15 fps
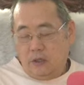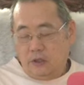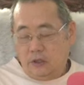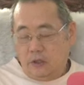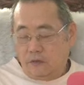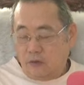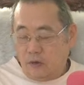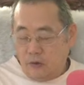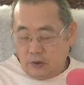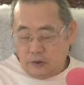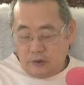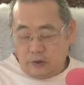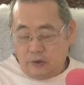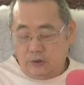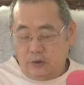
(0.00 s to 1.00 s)
Of
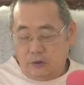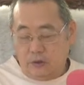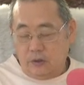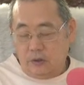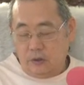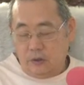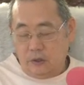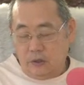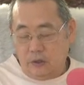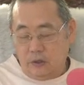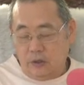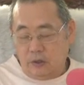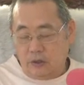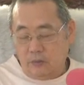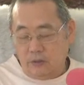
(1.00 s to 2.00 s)
course,
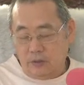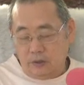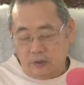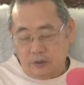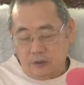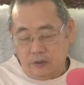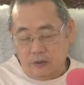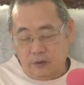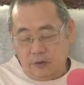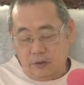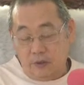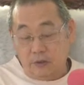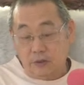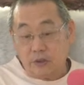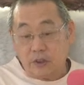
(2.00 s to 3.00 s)
ultimately,
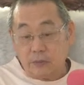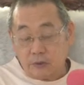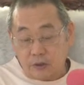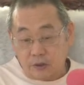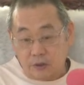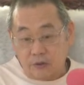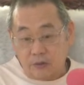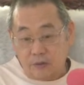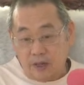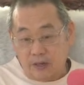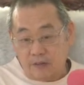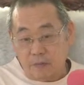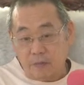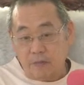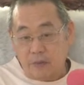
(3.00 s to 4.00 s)
Scripture
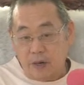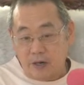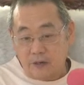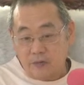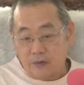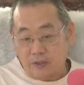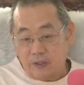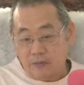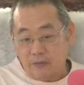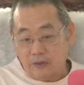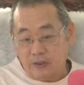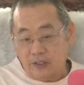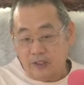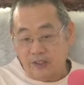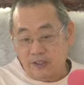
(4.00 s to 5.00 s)
and Bhagavatam
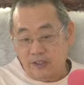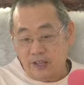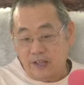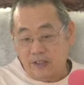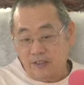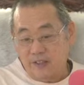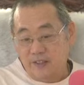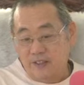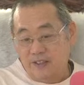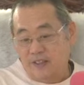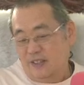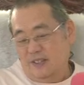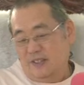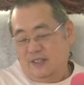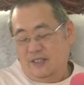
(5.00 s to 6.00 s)
say that
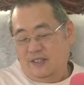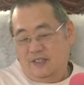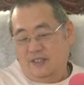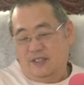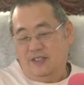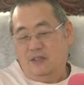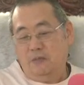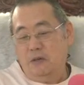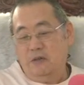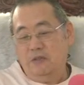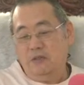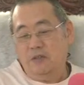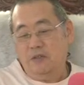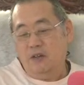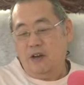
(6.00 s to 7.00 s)
the
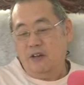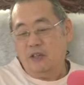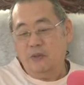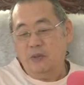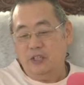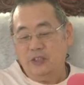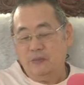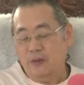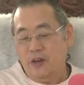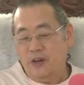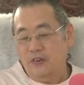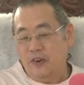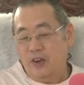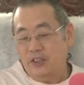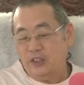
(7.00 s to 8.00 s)
spiritual goal ultimately is
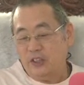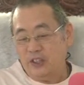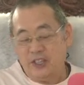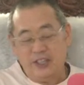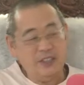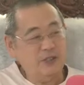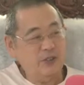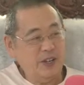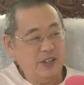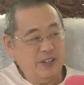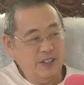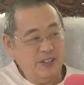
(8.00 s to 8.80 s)
beyond logic anyway.